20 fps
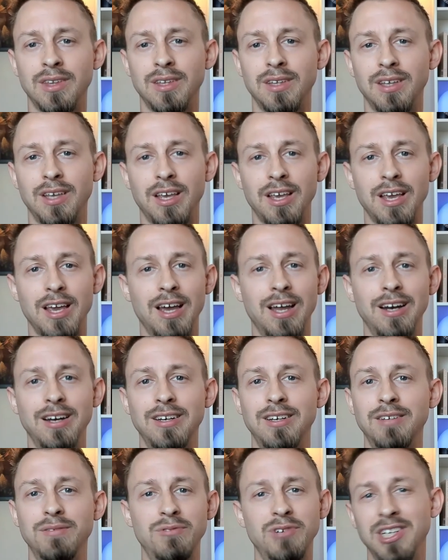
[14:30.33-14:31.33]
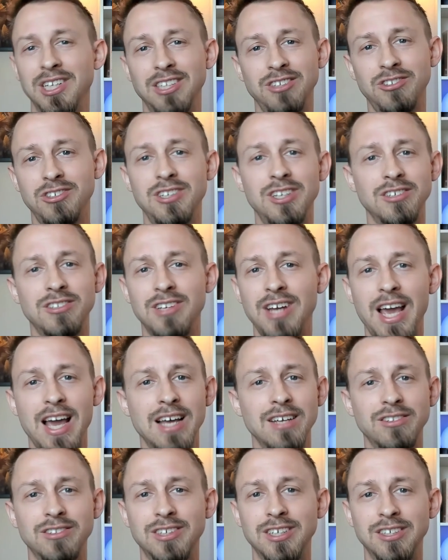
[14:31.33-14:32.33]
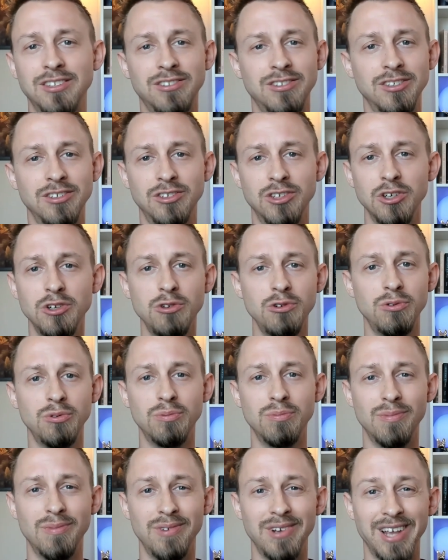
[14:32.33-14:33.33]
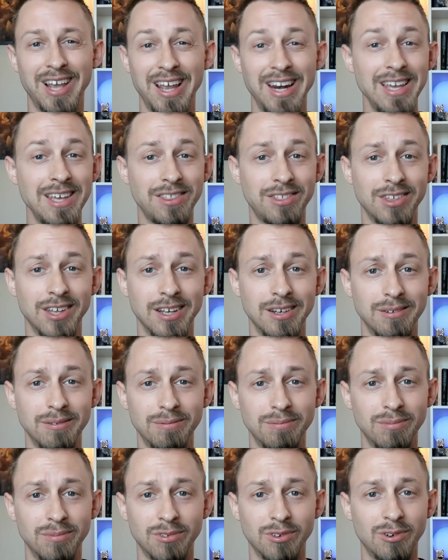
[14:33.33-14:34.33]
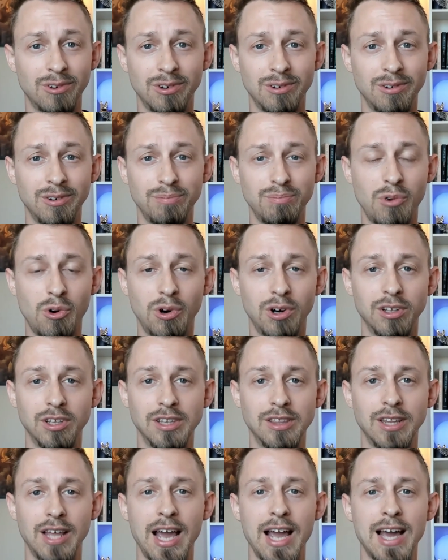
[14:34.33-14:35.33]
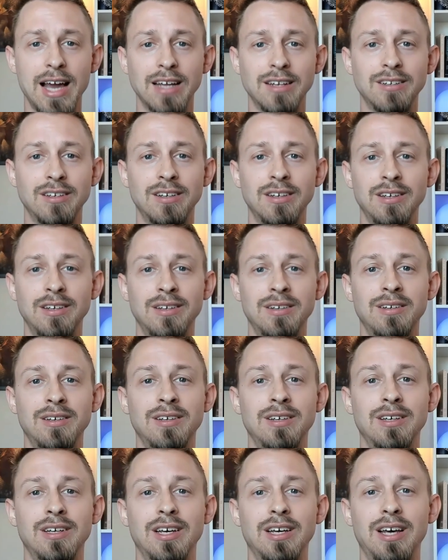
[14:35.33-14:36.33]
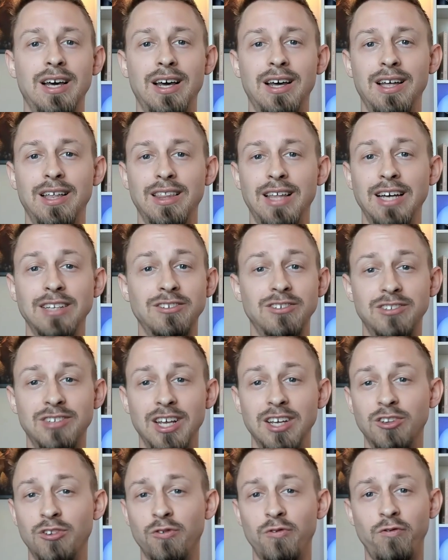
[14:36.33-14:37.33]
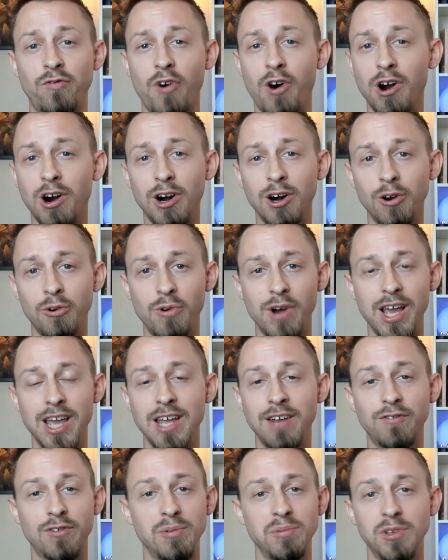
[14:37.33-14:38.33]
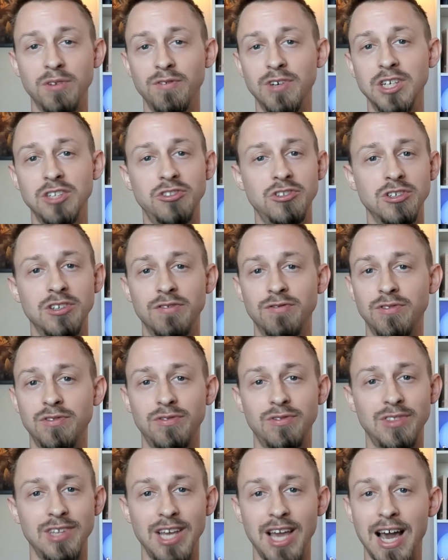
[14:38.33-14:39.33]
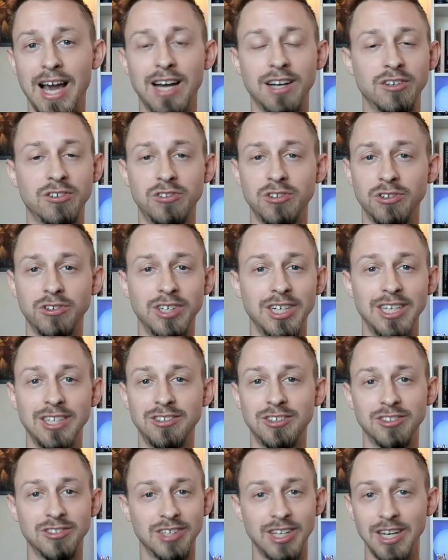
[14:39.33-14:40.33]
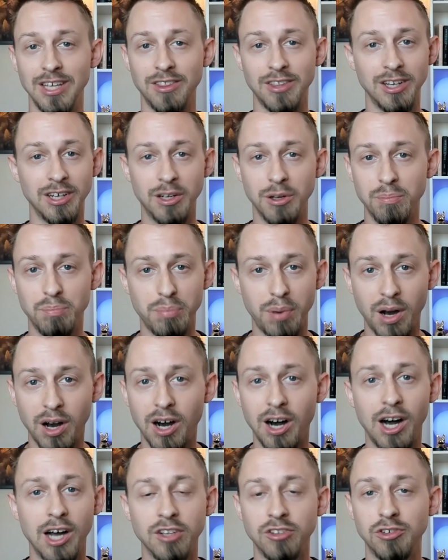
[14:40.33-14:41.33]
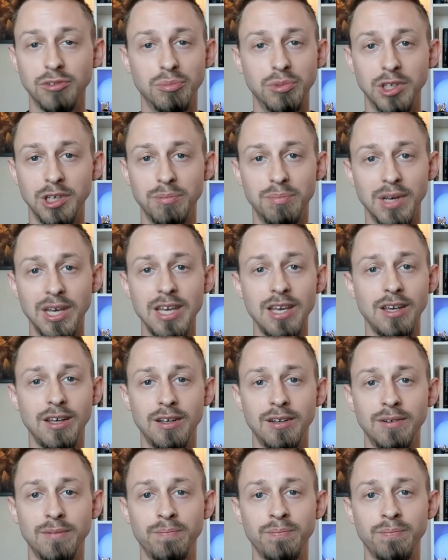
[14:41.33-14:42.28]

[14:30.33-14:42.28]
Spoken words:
And religion doesn't ask us to do anything more than that. That's as far away from the vision of the axial age as anything could possibly be.